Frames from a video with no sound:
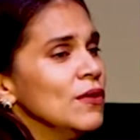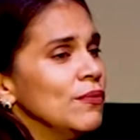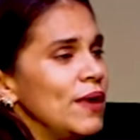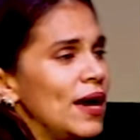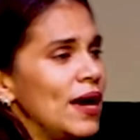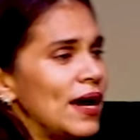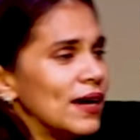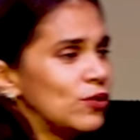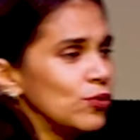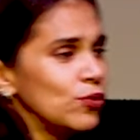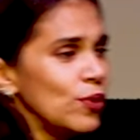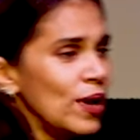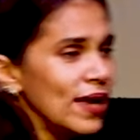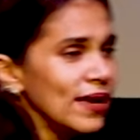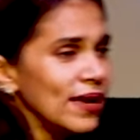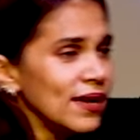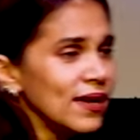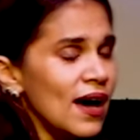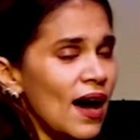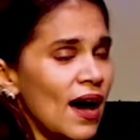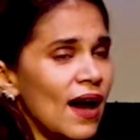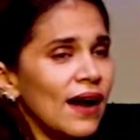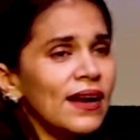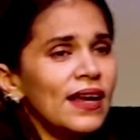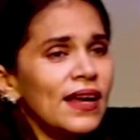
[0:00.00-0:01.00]
we are to
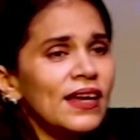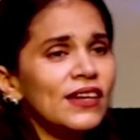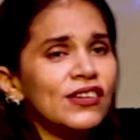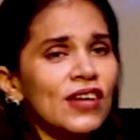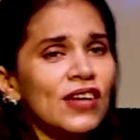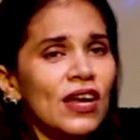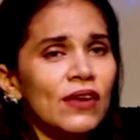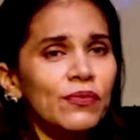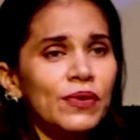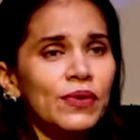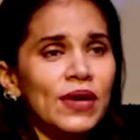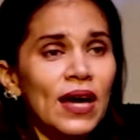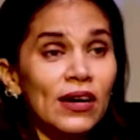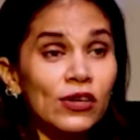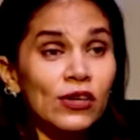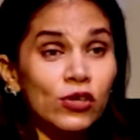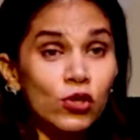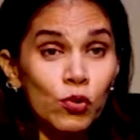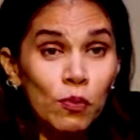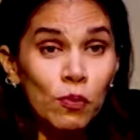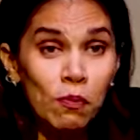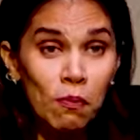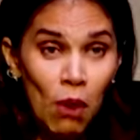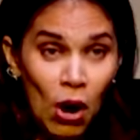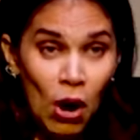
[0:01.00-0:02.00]
encourage, and we are
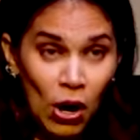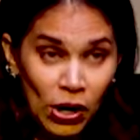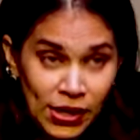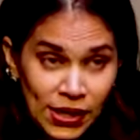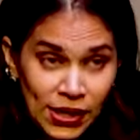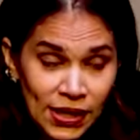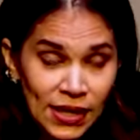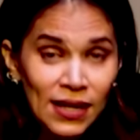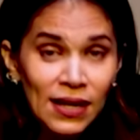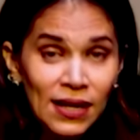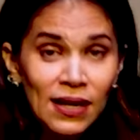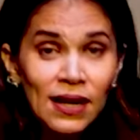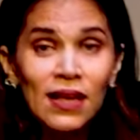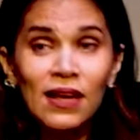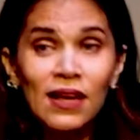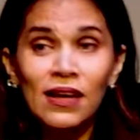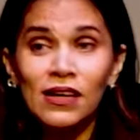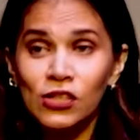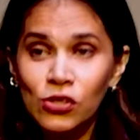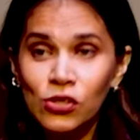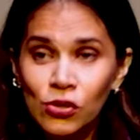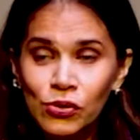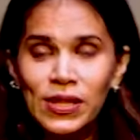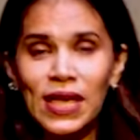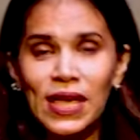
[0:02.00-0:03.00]
to model
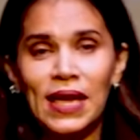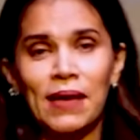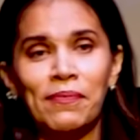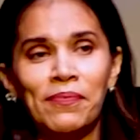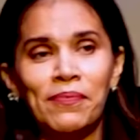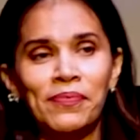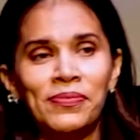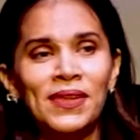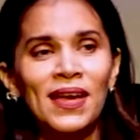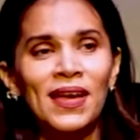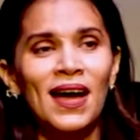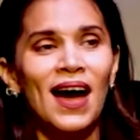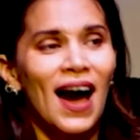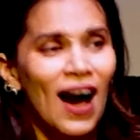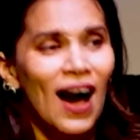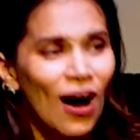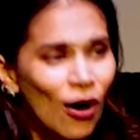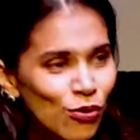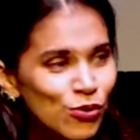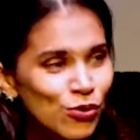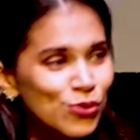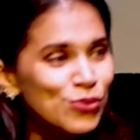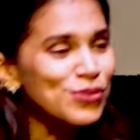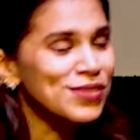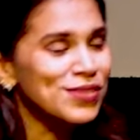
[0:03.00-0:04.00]
to them
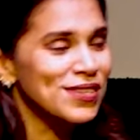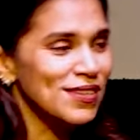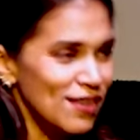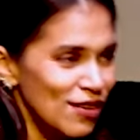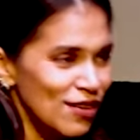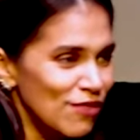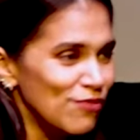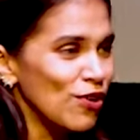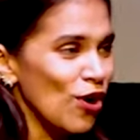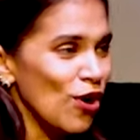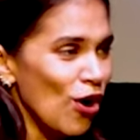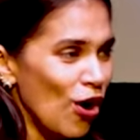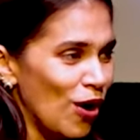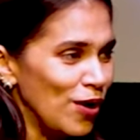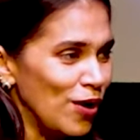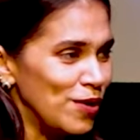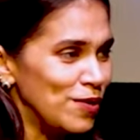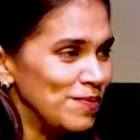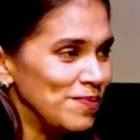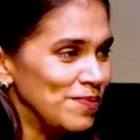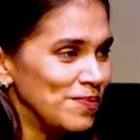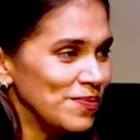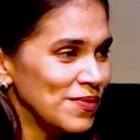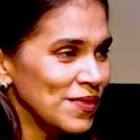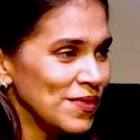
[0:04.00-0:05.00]
how to serve God.